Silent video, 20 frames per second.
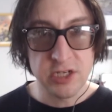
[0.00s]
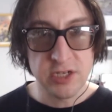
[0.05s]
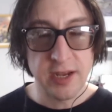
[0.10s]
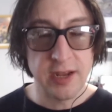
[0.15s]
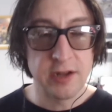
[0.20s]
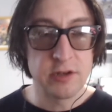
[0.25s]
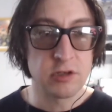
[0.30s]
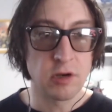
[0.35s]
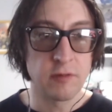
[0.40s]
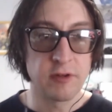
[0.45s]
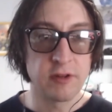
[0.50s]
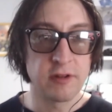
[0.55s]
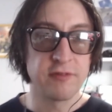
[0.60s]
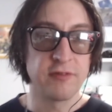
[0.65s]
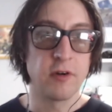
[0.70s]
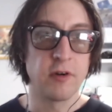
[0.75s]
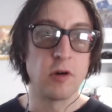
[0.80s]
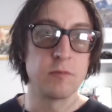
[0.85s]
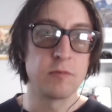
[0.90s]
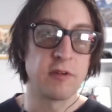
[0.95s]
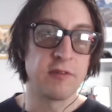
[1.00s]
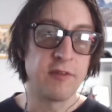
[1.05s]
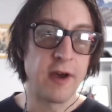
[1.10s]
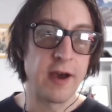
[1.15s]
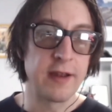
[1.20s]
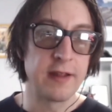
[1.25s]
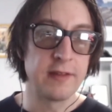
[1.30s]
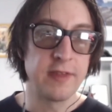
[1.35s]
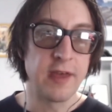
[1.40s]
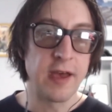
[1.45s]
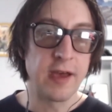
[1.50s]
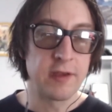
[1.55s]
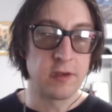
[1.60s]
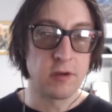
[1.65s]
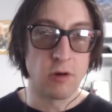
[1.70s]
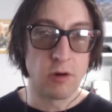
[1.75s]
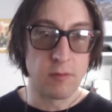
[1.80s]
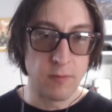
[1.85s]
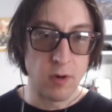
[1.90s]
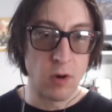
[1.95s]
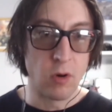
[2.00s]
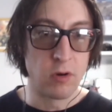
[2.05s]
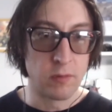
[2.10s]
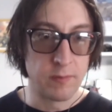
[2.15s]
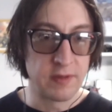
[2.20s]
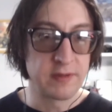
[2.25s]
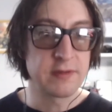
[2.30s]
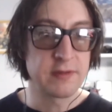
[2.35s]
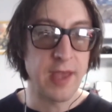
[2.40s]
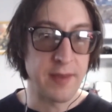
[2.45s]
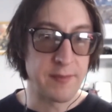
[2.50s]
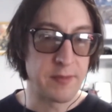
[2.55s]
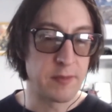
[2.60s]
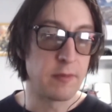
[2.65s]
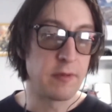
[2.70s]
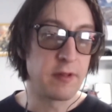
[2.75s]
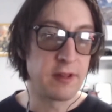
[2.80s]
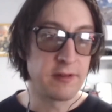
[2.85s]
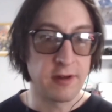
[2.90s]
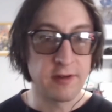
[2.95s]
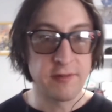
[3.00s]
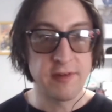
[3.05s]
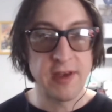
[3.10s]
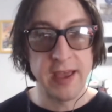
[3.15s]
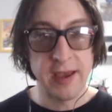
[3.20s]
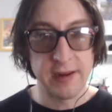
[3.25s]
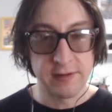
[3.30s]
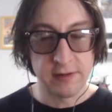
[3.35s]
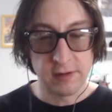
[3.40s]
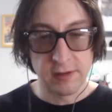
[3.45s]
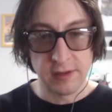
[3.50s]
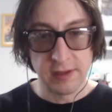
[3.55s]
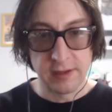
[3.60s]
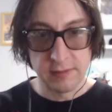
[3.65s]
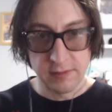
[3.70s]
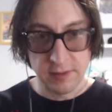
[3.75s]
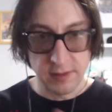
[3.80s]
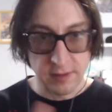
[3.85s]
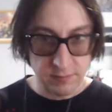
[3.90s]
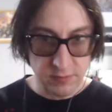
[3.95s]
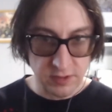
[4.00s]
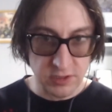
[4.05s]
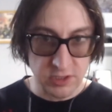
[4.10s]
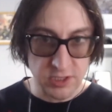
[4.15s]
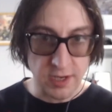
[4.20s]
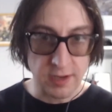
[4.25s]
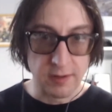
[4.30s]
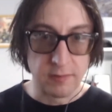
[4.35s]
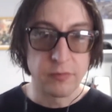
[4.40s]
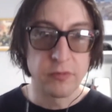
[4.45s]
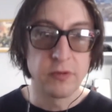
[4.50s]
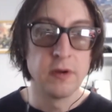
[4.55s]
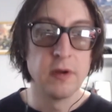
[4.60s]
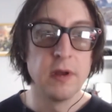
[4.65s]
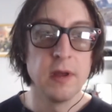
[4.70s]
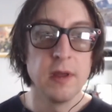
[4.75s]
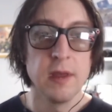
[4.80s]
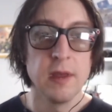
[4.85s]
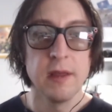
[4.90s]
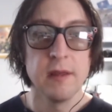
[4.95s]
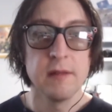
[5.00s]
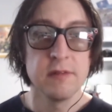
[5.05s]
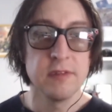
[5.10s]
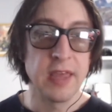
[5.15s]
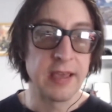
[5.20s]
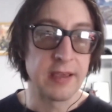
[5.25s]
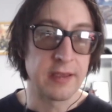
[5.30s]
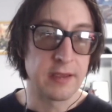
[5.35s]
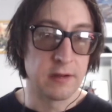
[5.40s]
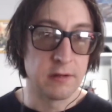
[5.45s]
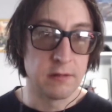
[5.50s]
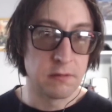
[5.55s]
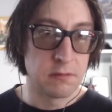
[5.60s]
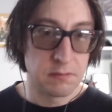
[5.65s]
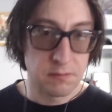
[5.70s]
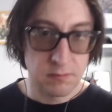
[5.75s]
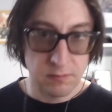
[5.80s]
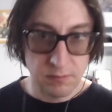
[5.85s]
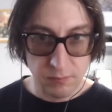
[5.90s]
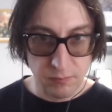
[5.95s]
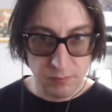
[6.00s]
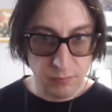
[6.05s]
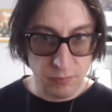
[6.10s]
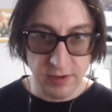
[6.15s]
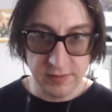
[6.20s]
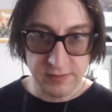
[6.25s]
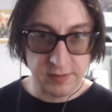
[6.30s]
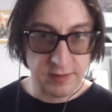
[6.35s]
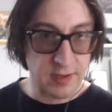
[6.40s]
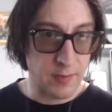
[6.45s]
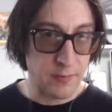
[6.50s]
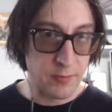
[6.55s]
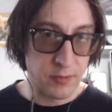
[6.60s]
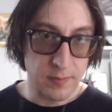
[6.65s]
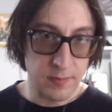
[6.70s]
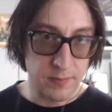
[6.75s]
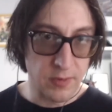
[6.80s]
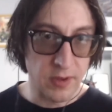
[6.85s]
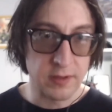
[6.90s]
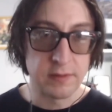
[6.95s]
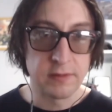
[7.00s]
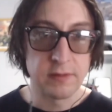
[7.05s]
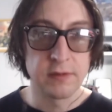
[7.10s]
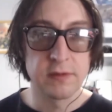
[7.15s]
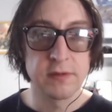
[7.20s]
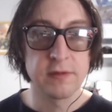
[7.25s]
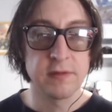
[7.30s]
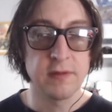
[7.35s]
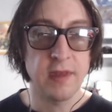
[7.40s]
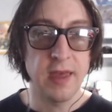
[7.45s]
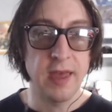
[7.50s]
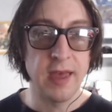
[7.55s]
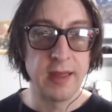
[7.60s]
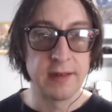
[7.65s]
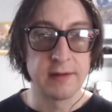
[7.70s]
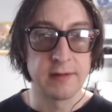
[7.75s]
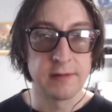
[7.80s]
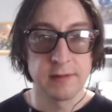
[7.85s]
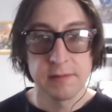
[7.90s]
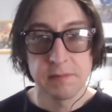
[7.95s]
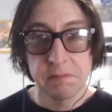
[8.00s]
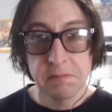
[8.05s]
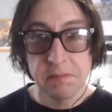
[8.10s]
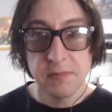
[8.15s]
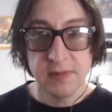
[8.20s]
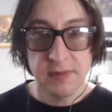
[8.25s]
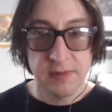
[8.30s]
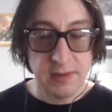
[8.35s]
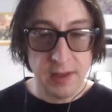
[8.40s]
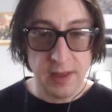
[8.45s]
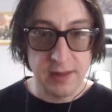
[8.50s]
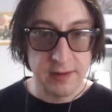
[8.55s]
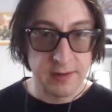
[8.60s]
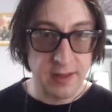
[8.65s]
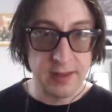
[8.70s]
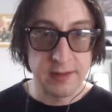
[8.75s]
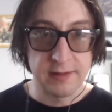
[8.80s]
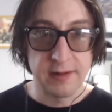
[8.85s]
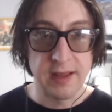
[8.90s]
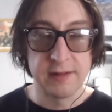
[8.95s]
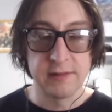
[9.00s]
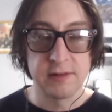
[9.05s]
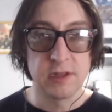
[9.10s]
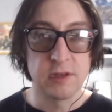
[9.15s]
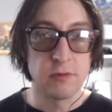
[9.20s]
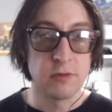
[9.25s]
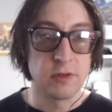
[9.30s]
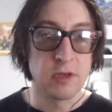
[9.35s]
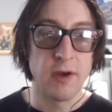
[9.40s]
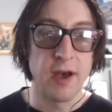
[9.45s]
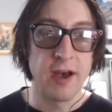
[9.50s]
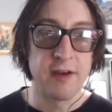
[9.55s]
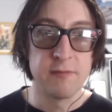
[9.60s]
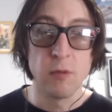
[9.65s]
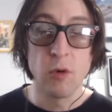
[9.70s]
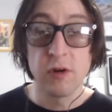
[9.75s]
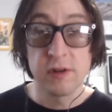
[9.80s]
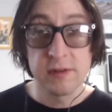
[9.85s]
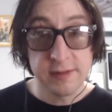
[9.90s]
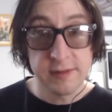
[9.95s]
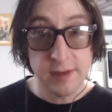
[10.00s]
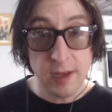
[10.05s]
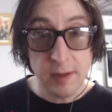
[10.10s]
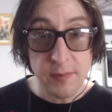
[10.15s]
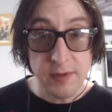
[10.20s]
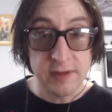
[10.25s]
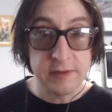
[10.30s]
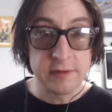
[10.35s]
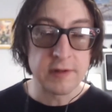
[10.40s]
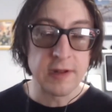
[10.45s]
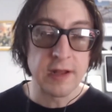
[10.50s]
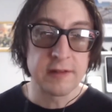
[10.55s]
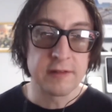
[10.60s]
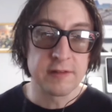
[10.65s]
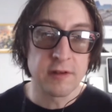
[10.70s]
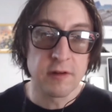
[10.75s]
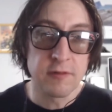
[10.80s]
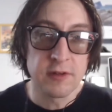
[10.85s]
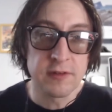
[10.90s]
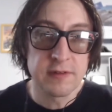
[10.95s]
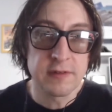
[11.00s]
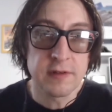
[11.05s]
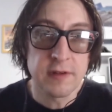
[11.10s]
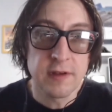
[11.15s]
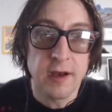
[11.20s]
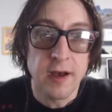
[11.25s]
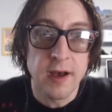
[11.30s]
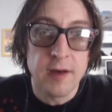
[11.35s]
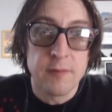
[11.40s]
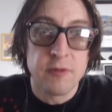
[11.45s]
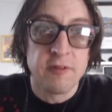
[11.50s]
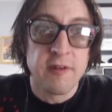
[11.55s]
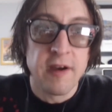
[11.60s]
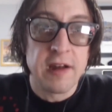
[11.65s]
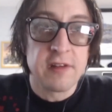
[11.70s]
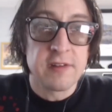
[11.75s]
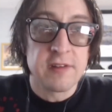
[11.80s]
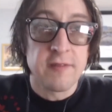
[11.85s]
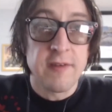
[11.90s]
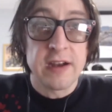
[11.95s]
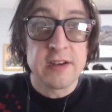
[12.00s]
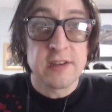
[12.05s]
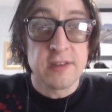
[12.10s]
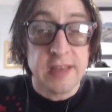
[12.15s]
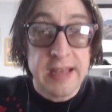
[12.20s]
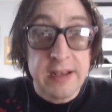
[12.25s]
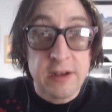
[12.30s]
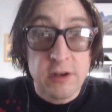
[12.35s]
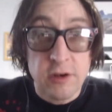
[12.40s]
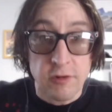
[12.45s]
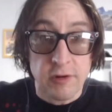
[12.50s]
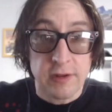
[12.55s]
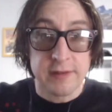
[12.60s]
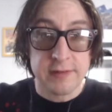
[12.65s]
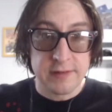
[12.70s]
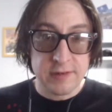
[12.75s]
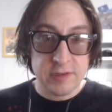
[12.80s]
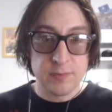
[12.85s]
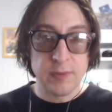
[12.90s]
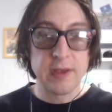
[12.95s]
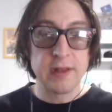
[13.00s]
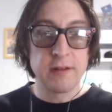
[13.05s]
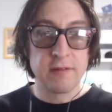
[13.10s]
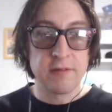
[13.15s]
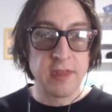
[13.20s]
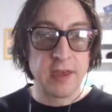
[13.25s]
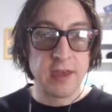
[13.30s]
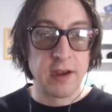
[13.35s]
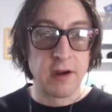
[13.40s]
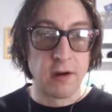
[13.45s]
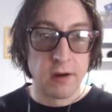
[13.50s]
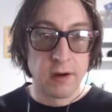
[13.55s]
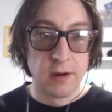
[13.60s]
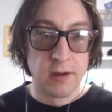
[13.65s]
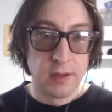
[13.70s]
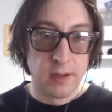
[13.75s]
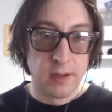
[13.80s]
change over the phone, provided that your modem is capable of, handling the the jump. They can press a couple of buttons and and and, and you you have more. Some internet service uh, providers have actually increased the speed of their